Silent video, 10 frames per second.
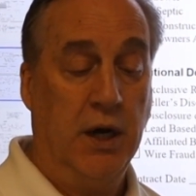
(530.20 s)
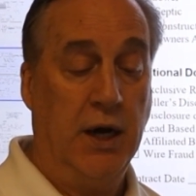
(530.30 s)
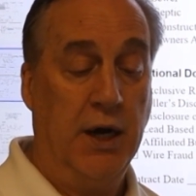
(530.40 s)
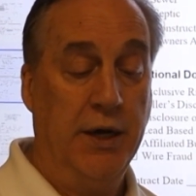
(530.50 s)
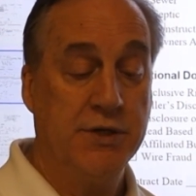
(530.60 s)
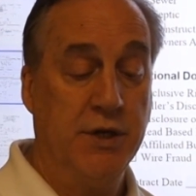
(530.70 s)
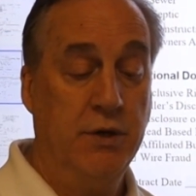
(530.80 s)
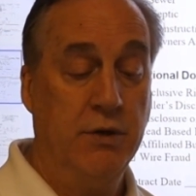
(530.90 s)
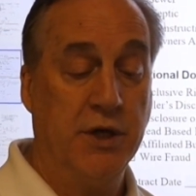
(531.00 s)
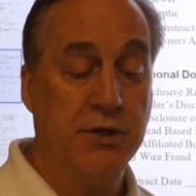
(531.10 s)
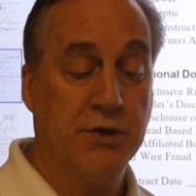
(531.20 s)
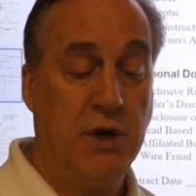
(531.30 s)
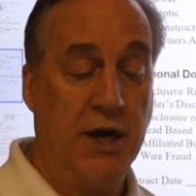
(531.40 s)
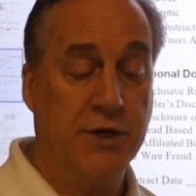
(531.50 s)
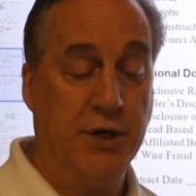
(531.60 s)
Is it new
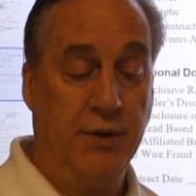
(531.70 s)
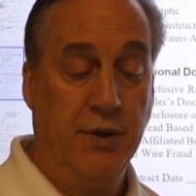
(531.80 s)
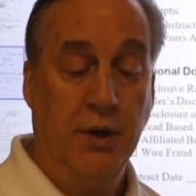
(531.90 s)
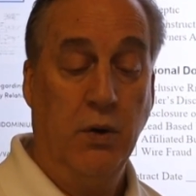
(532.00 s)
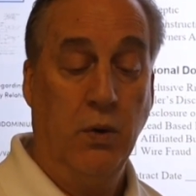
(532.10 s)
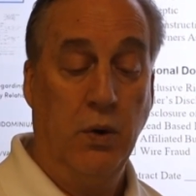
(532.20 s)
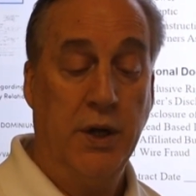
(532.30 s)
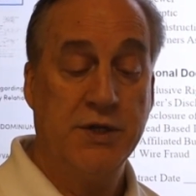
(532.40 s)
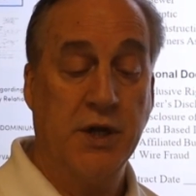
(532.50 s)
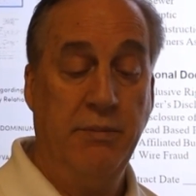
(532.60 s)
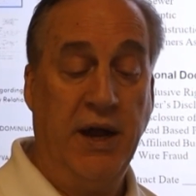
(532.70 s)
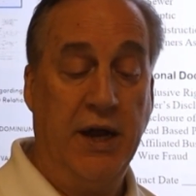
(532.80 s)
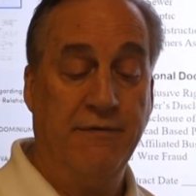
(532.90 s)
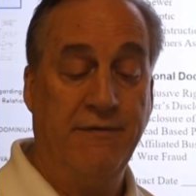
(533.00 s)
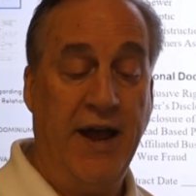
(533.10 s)
construction? Is it a
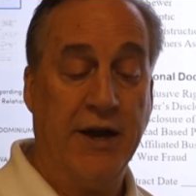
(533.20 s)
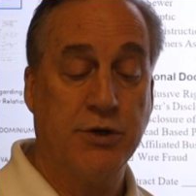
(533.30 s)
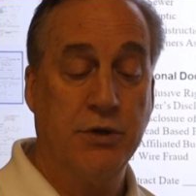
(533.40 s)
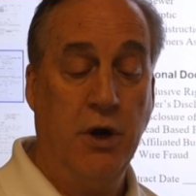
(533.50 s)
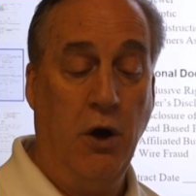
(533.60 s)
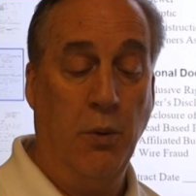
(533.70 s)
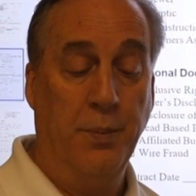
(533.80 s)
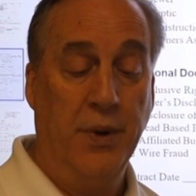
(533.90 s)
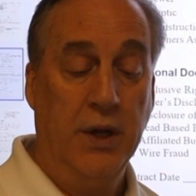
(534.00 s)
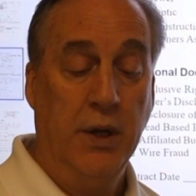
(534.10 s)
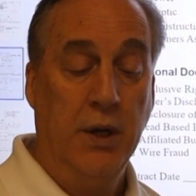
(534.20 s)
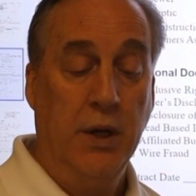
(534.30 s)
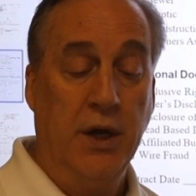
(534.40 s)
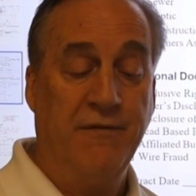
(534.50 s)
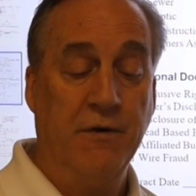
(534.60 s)
manufactured home?
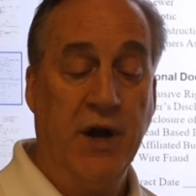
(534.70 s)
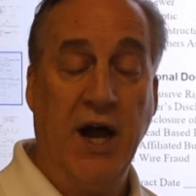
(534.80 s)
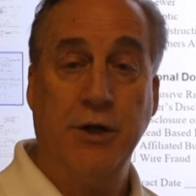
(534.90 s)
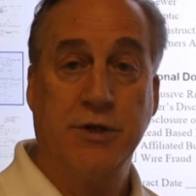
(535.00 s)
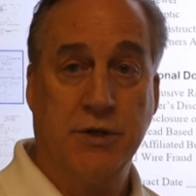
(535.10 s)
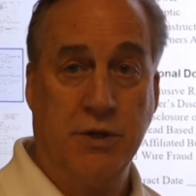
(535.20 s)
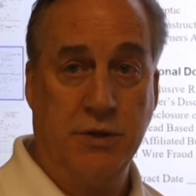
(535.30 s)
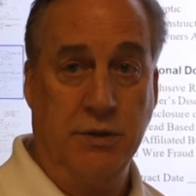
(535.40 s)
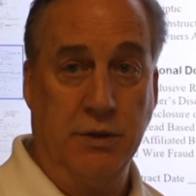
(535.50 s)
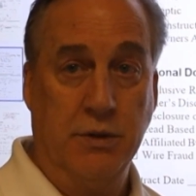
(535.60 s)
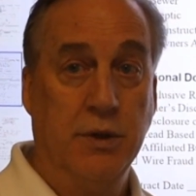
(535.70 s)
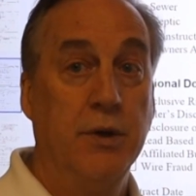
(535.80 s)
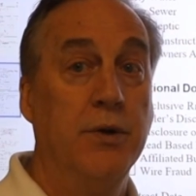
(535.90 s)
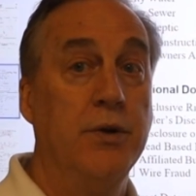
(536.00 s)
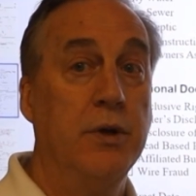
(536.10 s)
If you're not certain,
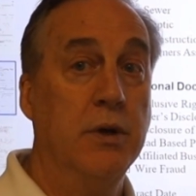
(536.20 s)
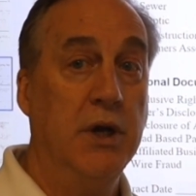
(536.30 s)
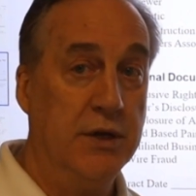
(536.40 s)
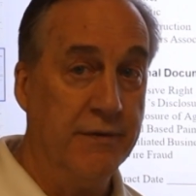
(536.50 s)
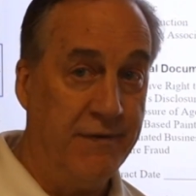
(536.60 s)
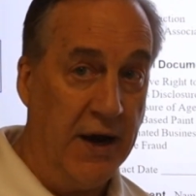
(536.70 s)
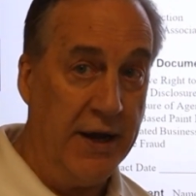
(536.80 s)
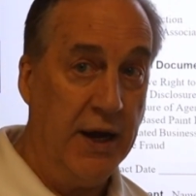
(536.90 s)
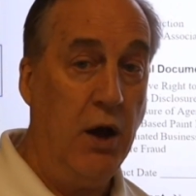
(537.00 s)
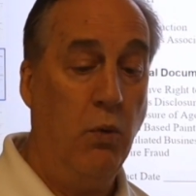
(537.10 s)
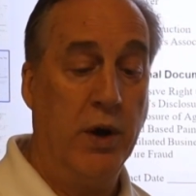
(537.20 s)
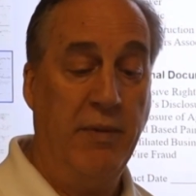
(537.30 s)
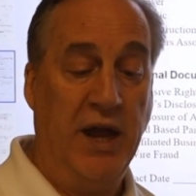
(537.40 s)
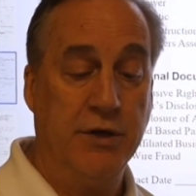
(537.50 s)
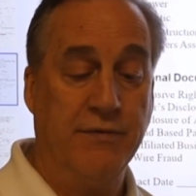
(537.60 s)
you need to find out what a
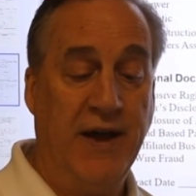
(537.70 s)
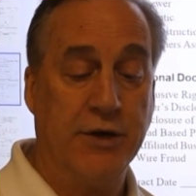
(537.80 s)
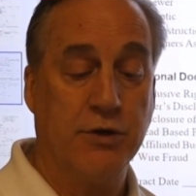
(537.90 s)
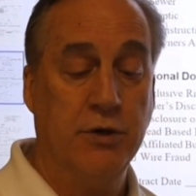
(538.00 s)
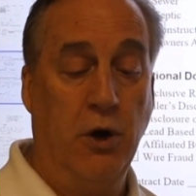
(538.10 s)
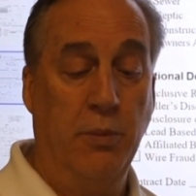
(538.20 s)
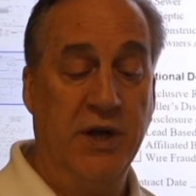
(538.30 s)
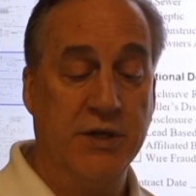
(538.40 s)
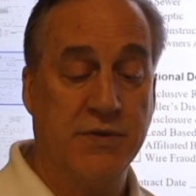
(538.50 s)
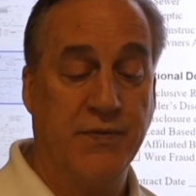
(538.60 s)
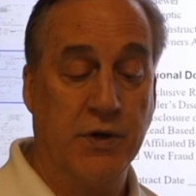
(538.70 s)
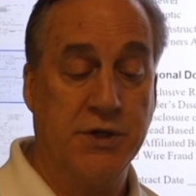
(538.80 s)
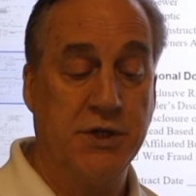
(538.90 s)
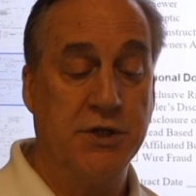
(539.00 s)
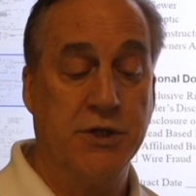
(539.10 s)
manufactured home is
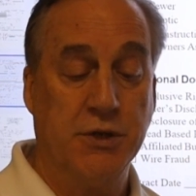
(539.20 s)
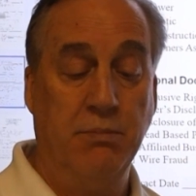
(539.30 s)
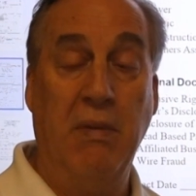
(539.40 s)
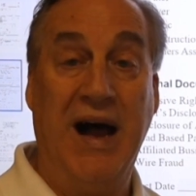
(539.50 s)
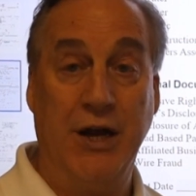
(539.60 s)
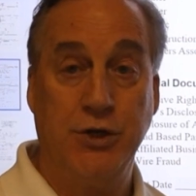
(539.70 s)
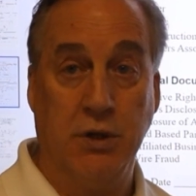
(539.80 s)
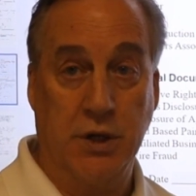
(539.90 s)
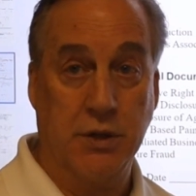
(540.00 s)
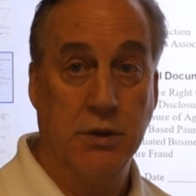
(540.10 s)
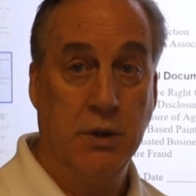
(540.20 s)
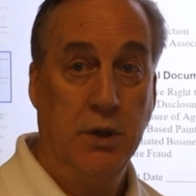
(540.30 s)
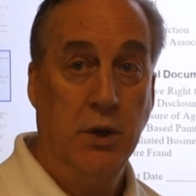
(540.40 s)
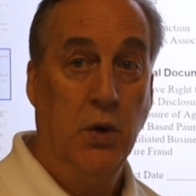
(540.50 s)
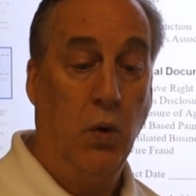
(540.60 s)
versus modular
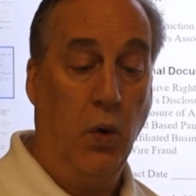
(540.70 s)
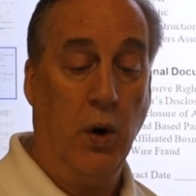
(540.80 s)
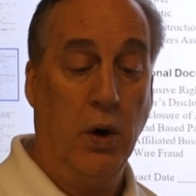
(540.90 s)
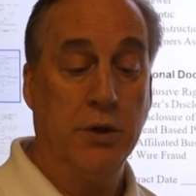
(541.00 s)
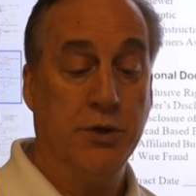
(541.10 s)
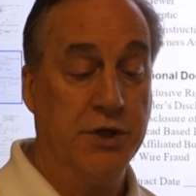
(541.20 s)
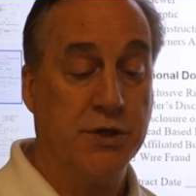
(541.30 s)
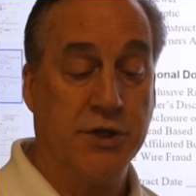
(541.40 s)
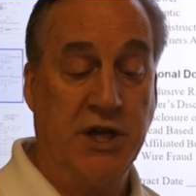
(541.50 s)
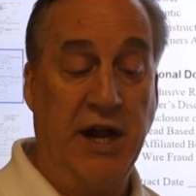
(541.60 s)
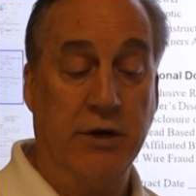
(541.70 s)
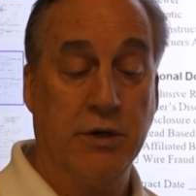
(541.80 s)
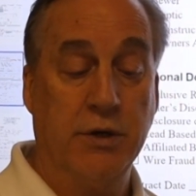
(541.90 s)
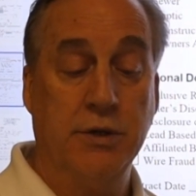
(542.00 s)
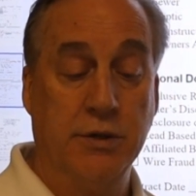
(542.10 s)
or just
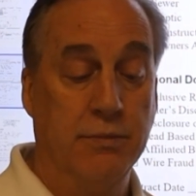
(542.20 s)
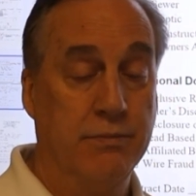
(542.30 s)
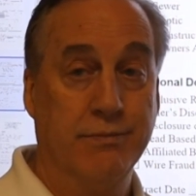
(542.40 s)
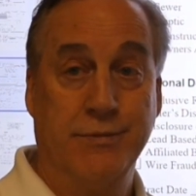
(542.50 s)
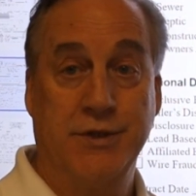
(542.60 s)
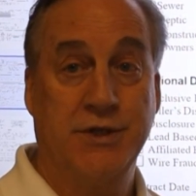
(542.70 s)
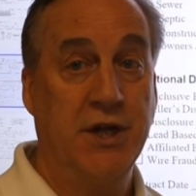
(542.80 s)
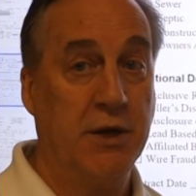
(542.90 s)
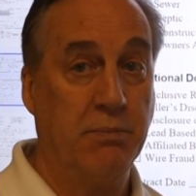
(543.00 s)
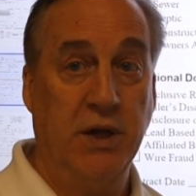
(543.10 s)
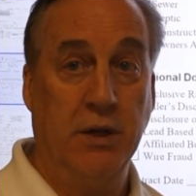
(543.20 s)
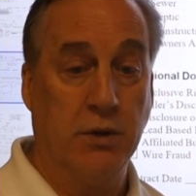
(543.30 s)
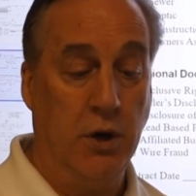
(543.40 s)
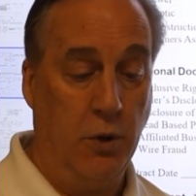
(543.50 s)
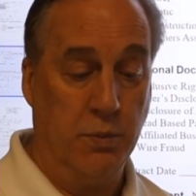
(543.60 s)
standard stick-built
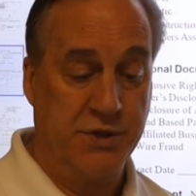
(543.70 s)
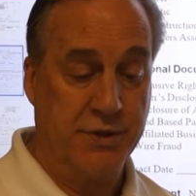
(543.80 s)
homes.